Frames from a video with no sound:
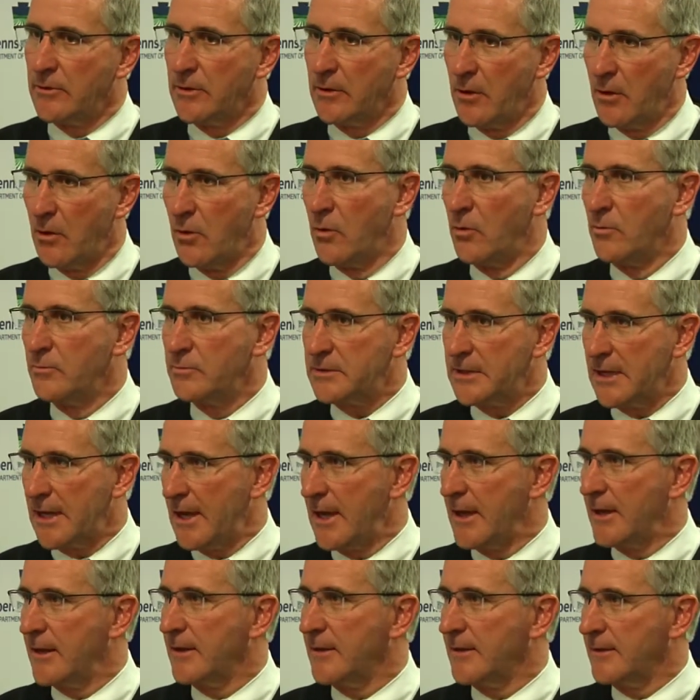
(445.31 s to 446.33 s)
home
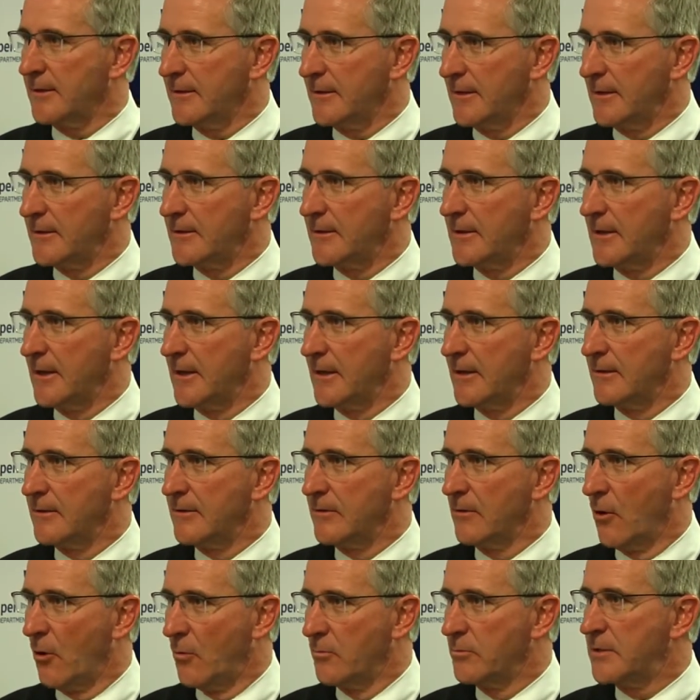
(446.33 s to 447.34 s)
canning and
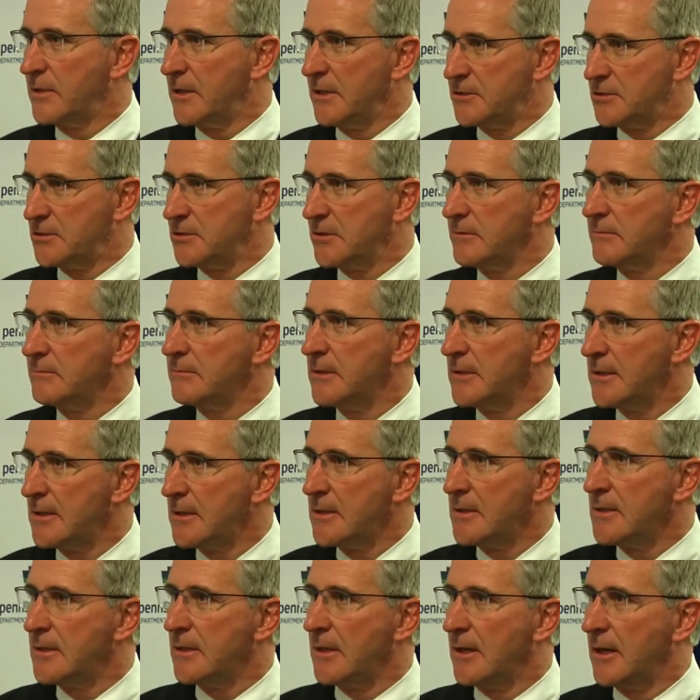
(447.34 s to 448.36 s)
home kitchen
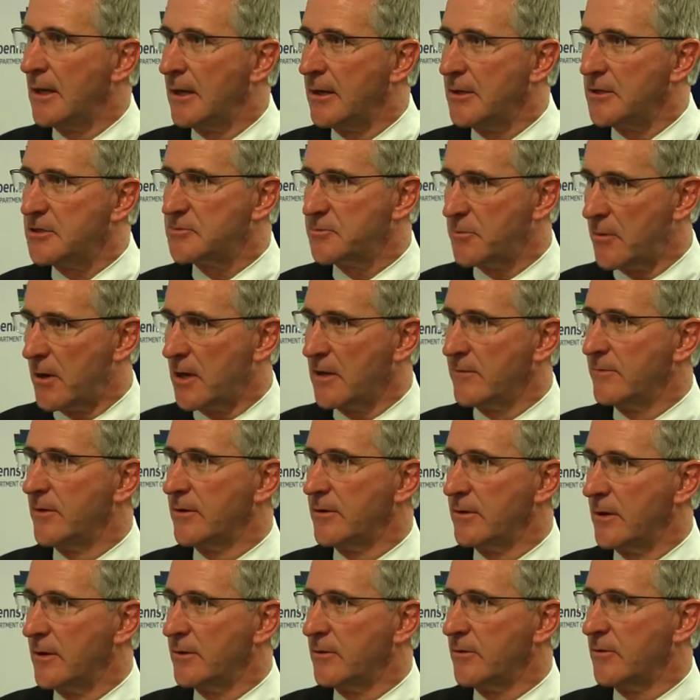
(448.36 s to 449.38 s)
is part of
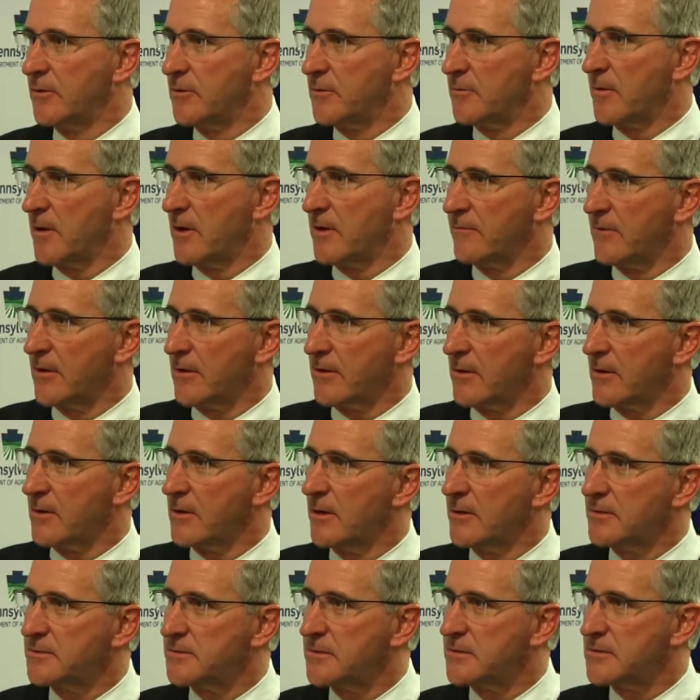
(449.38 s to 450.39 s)
it under the Department of
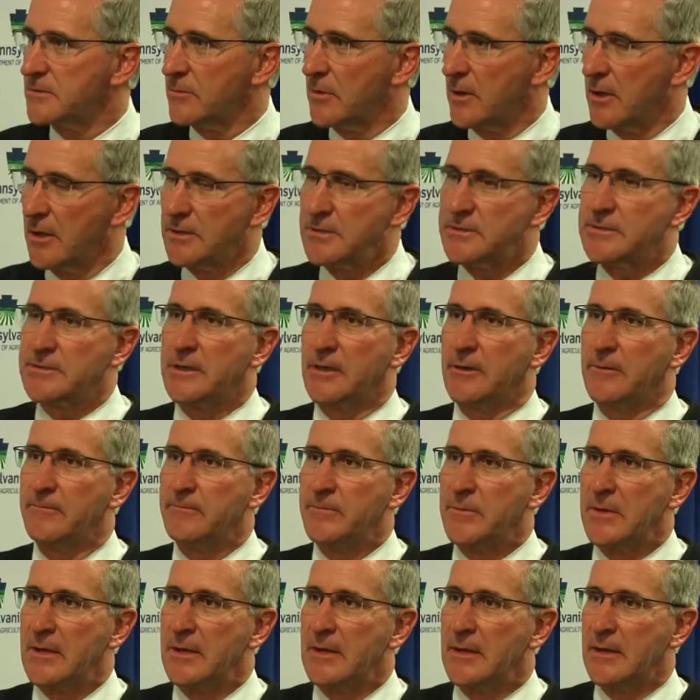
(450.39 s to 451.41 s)
Agriculture as well. So
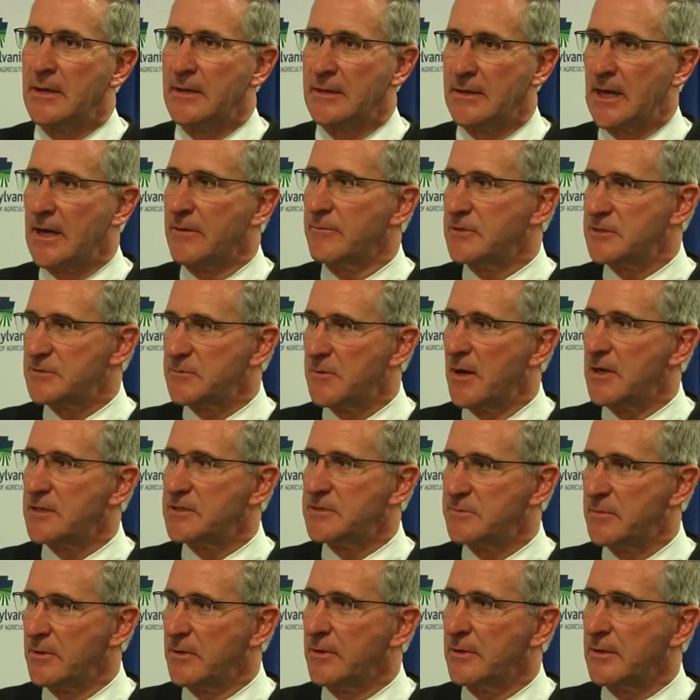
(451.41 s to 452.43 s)
a lot of
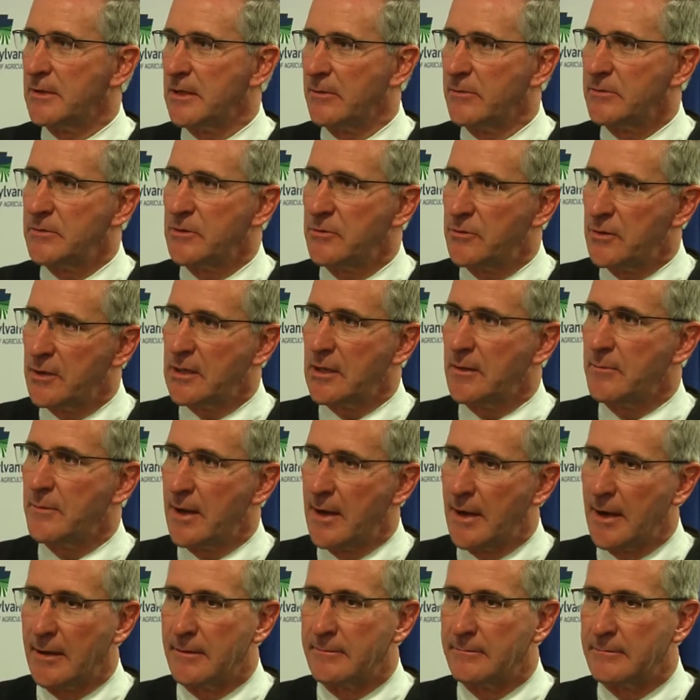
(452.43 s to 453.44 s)
responsibility there when you think
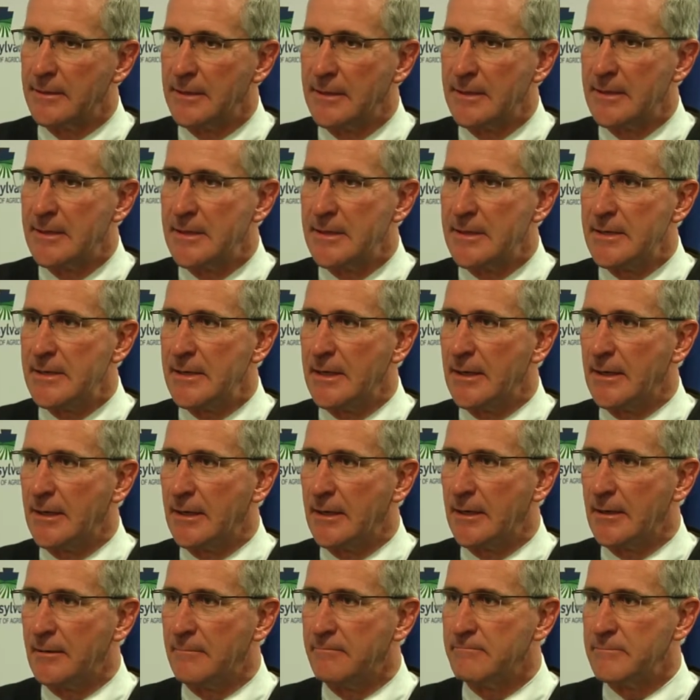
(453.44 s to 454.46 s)
about
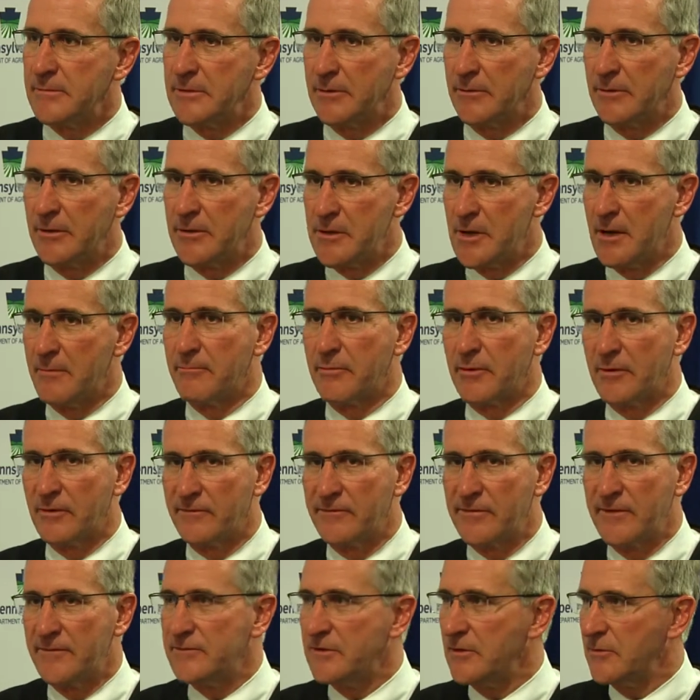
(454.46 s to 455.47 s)
the number of
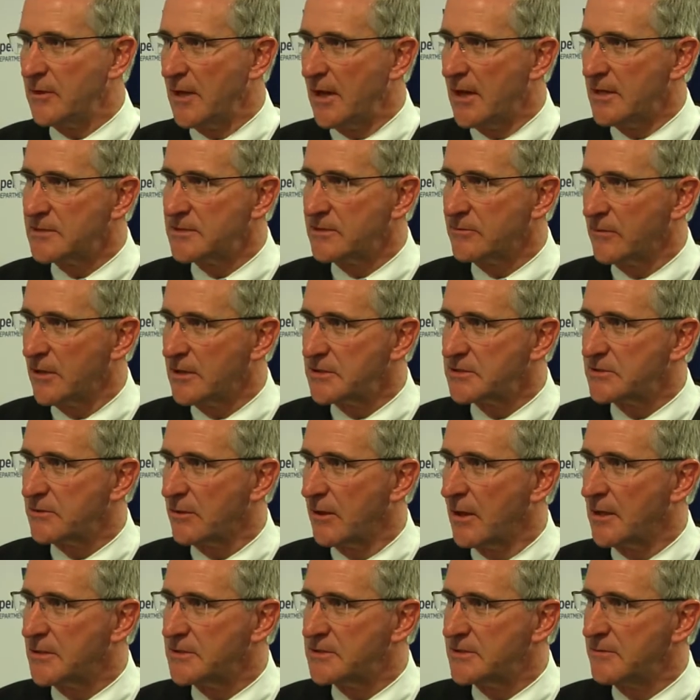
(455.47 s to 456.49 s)
50,000
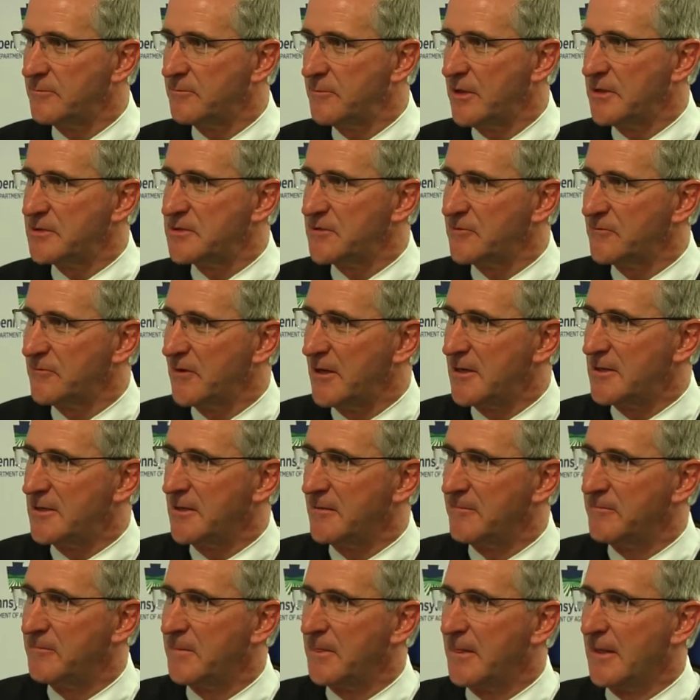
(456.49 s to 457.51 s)
restaurants in
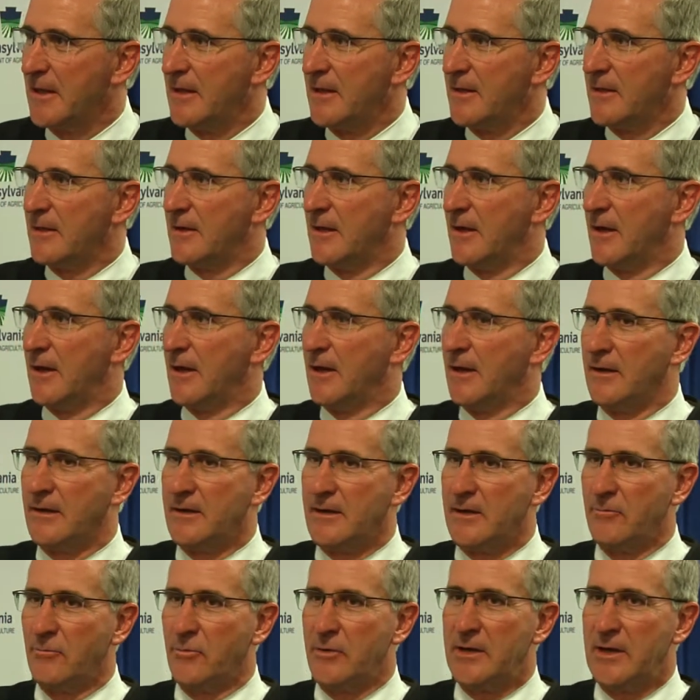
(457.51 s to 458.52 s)
Pennsylvania,
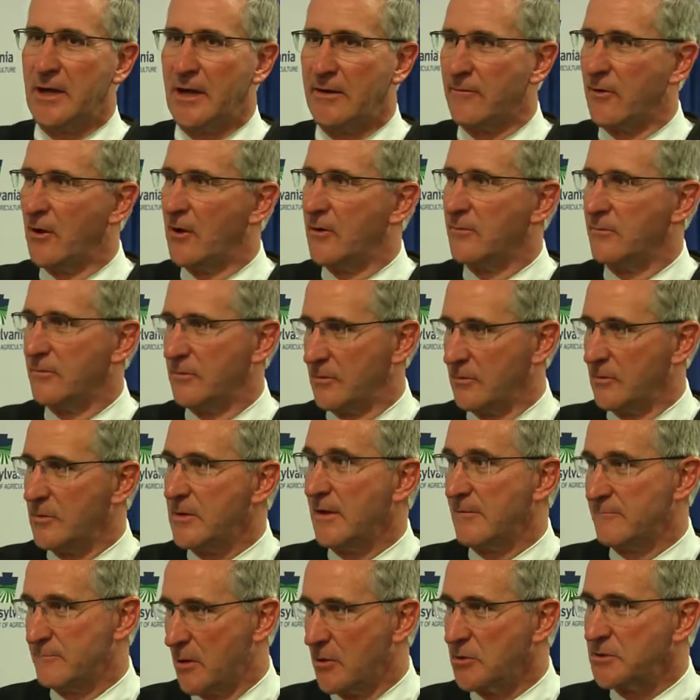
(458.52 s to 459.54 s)
and we have
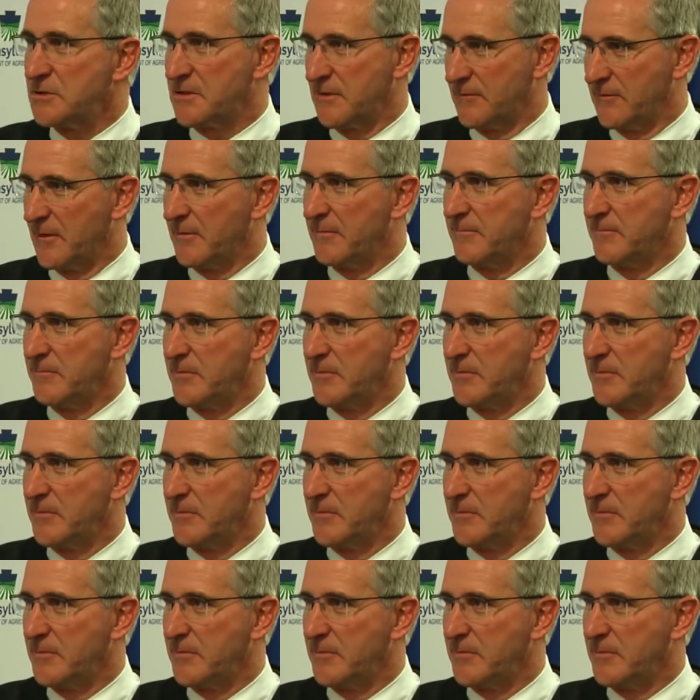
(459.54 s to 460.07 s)
most of them